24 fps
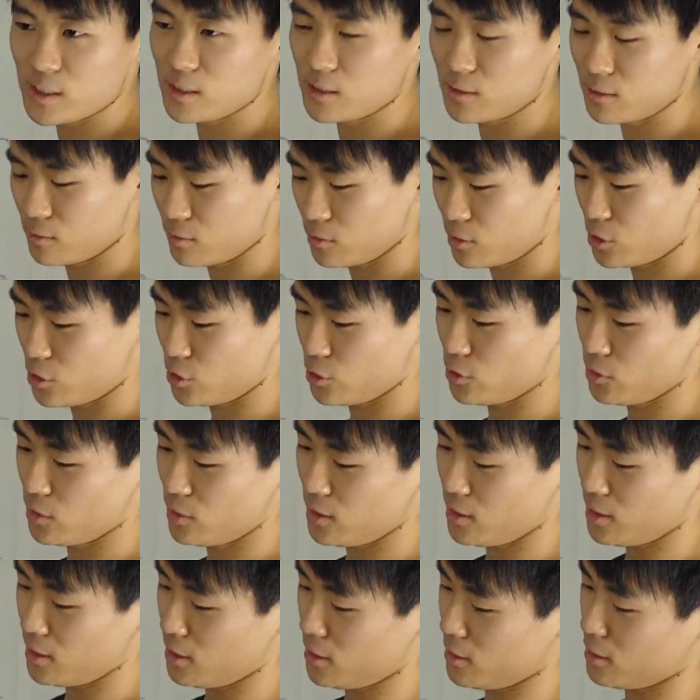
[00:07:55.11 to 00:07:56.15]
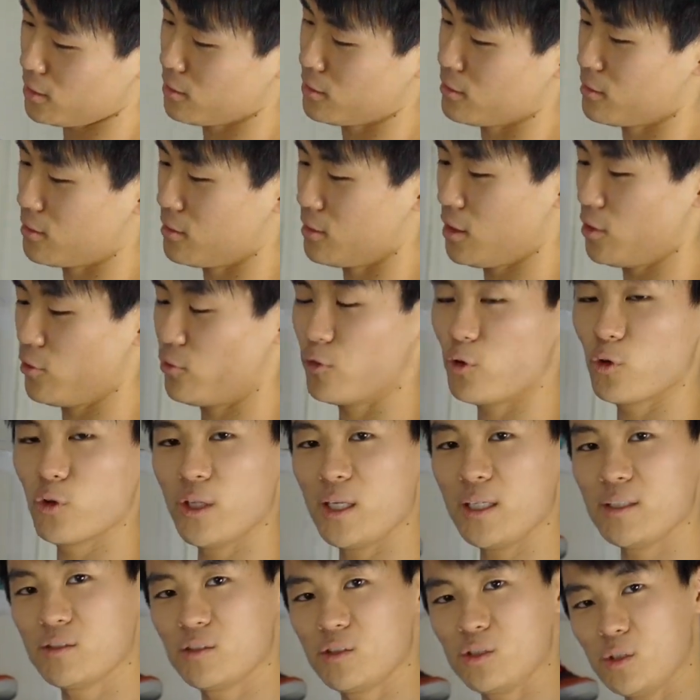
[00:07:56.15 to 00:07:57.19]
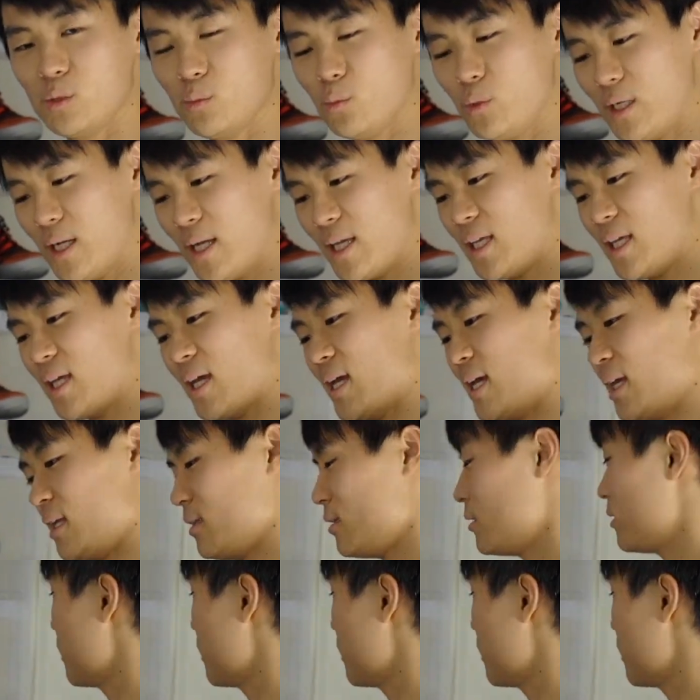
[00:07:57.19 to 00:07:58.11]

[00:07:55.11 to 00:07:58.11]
in to the uh, full length Zoom when I can,